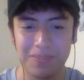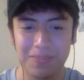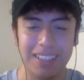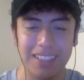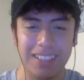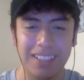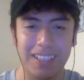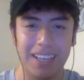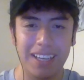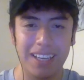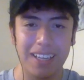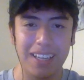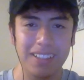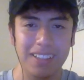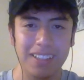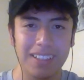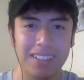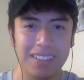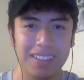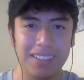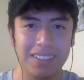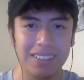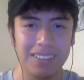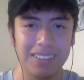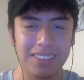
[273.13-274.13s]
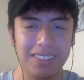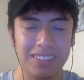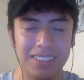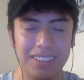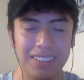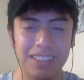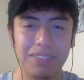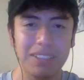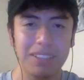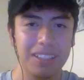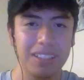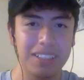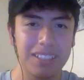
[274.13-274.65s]
yeah, you could use,
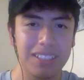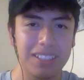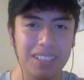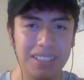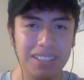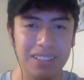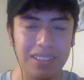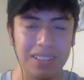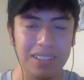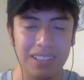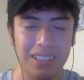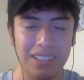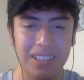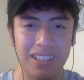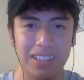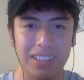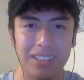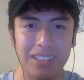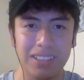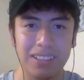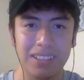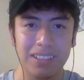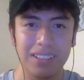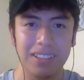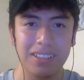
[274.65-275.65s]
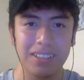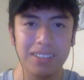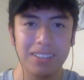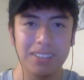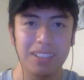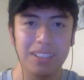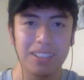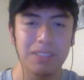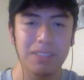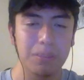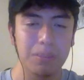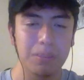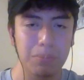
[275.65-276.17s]
even in digital art, you could use
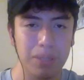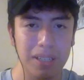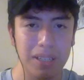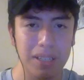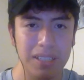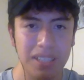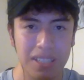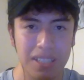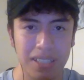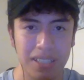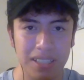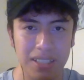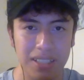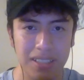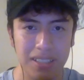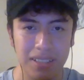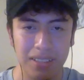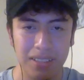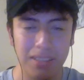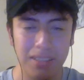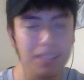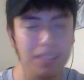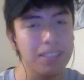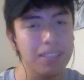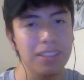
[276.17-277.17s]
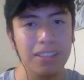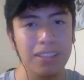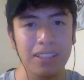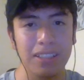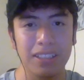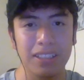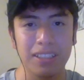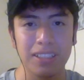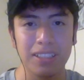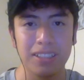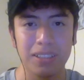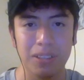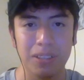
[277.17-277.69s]
different brushes. You could
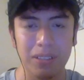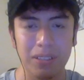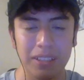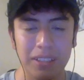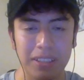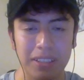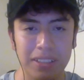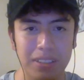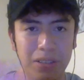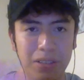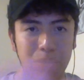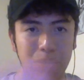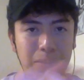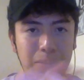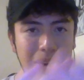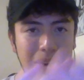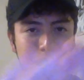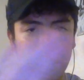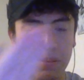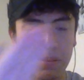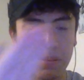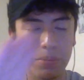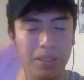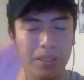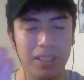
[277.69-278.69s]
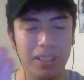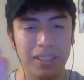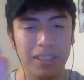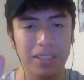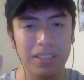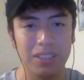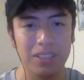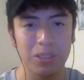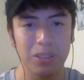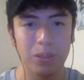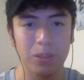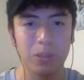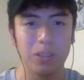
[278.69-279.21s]
just solely use a round brush,
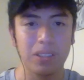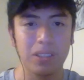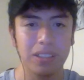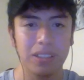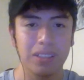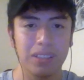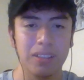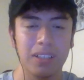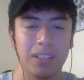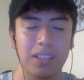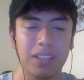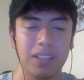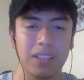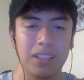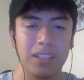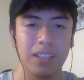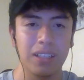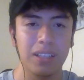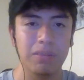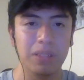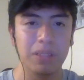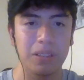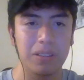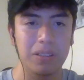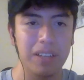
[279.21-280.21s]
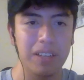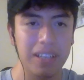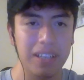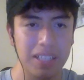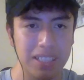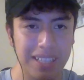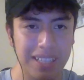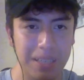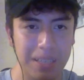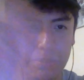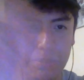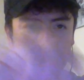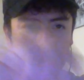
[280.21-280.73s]
or even create
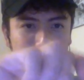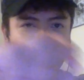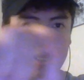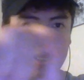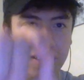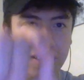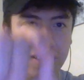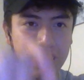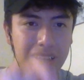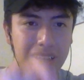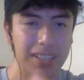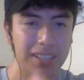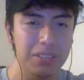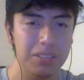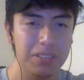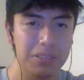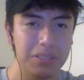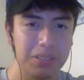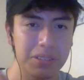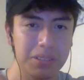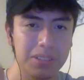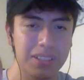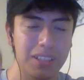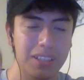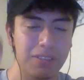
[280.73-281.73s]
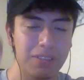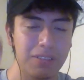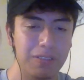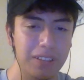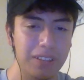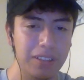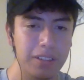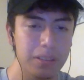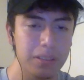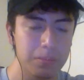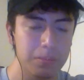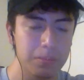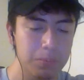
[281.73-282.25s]
shapes with the lasso tool and fill
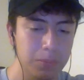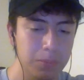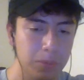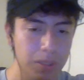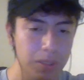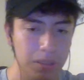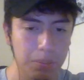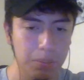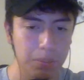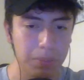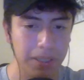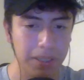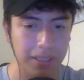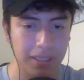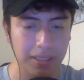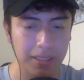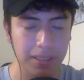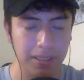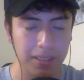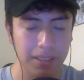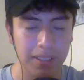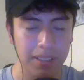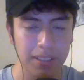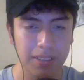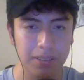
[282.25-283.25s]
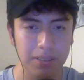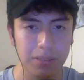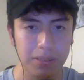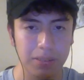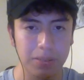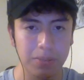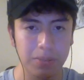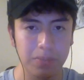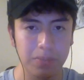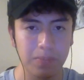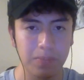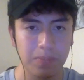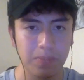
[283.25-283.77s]
them with the bucket tool.
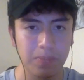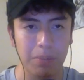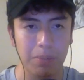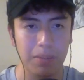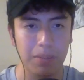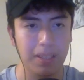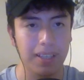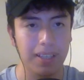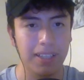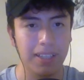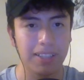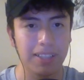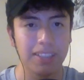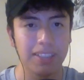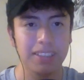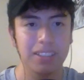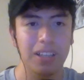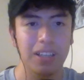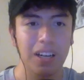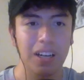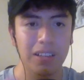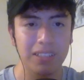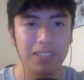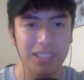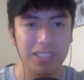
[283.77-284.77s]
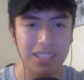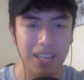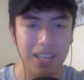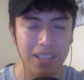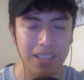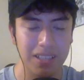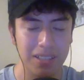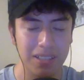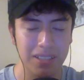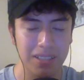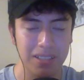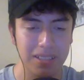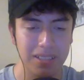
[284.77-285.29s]
But yeah, just always challenge
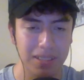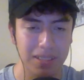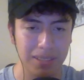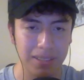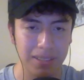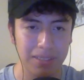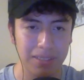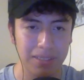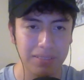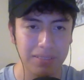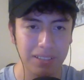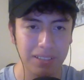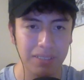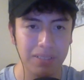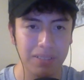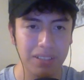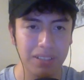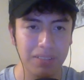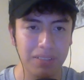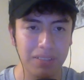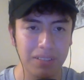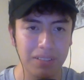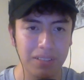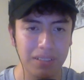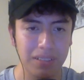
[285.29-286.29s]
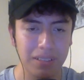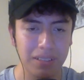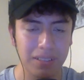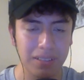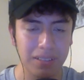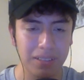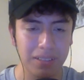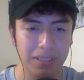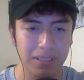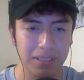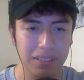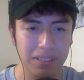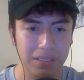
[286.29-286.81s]
yourself, even if you're
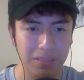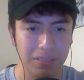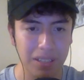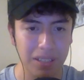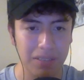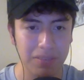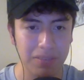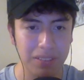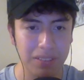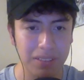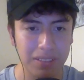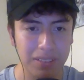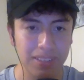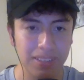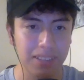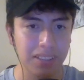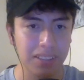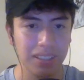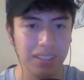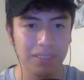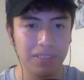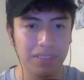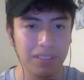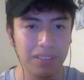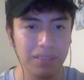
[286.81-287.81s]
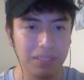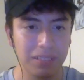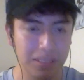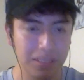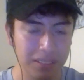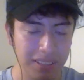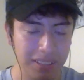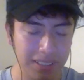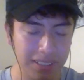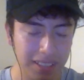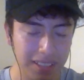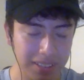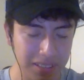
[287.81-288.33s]
using reference or even if you're doing
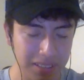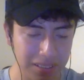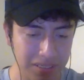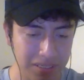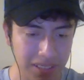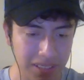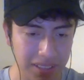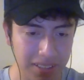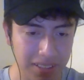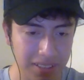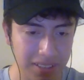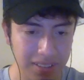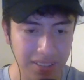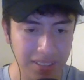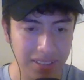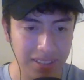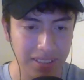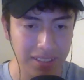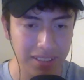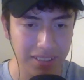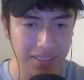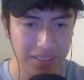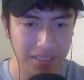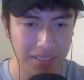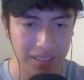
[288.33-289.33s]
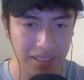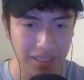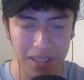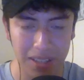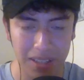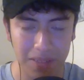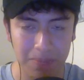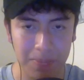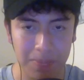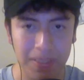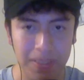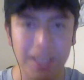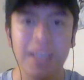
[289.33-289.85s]
concentrated studies or not.
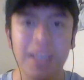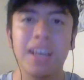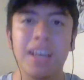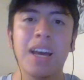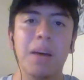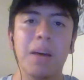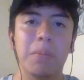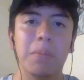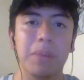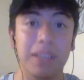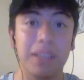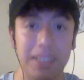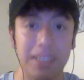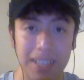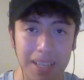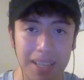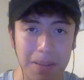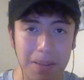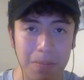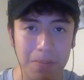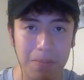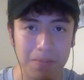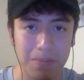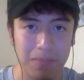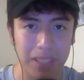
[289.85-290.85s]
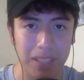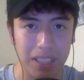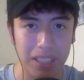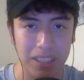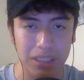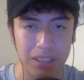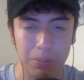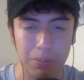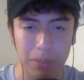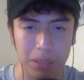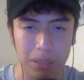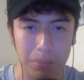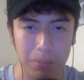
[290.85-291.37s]
But yeah, that's
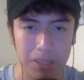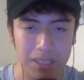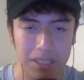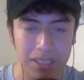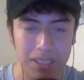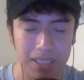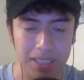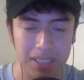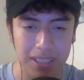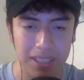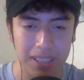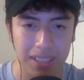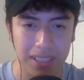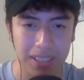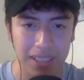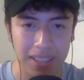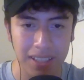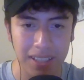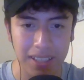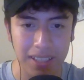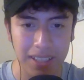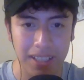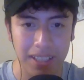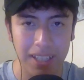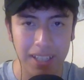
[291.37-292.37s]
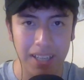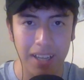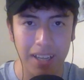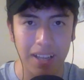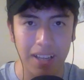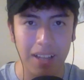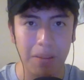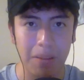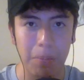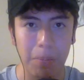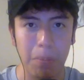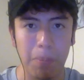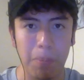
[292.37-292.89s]
pretty much it.
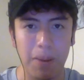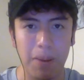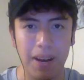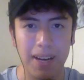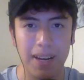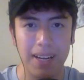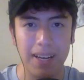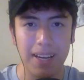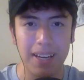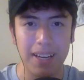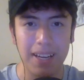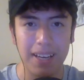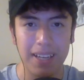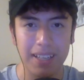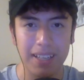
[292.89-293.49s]
Bye.